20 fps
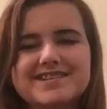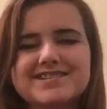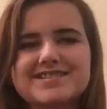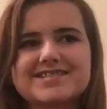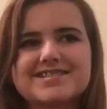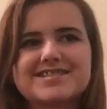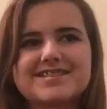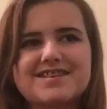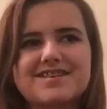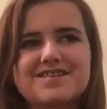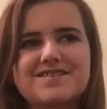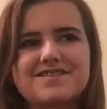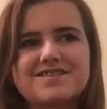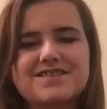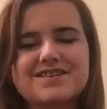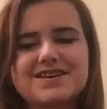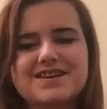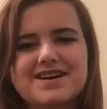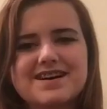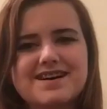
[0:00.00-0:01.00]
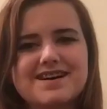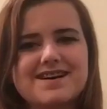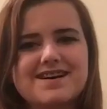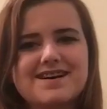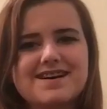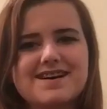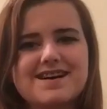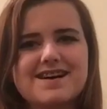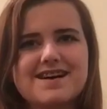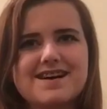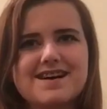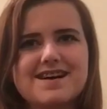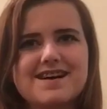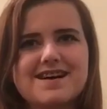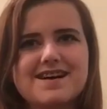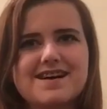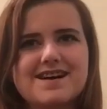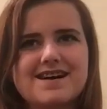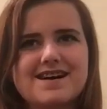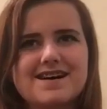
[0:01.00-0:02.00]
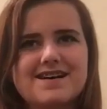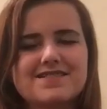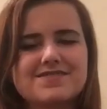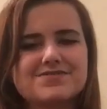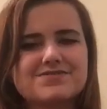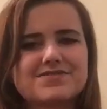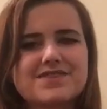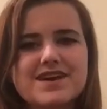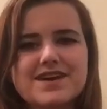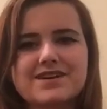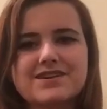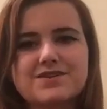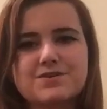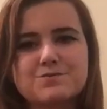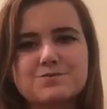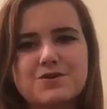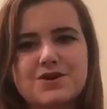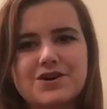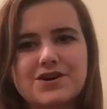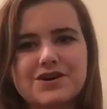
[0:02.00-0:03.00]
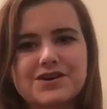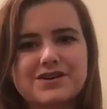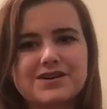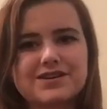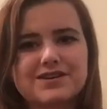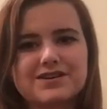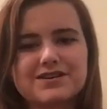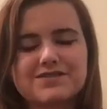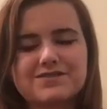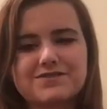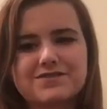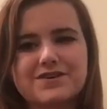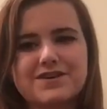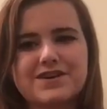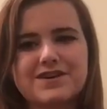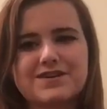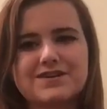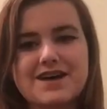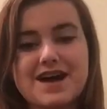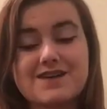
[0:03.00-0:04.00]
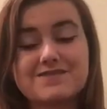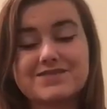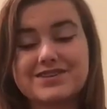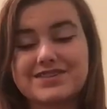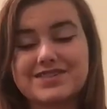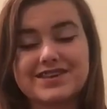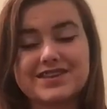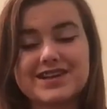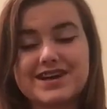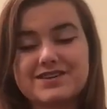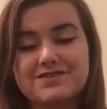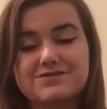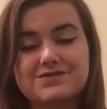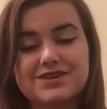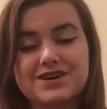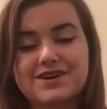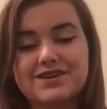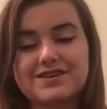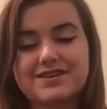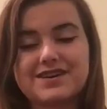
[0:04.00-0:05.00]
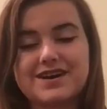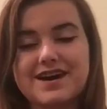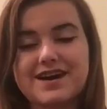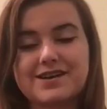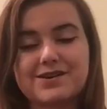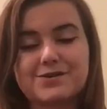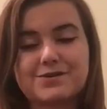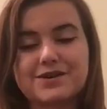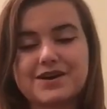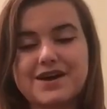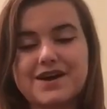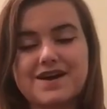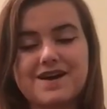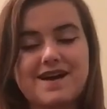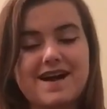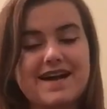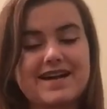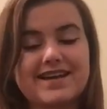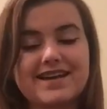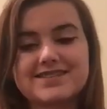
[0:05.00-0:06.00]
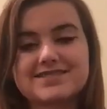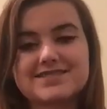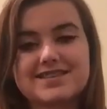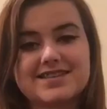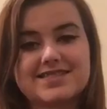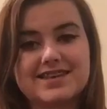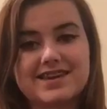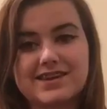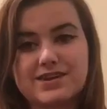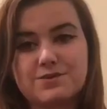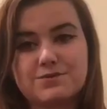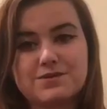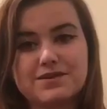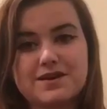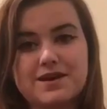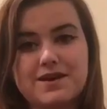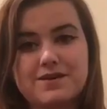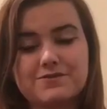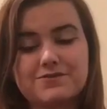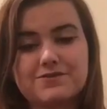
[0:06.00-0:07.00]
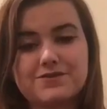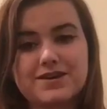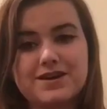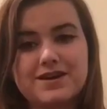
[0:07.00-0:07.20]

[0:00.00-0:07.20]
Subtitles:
So, thank you, Mark, for everything that you've done. I don't care. I can't say thank you enough.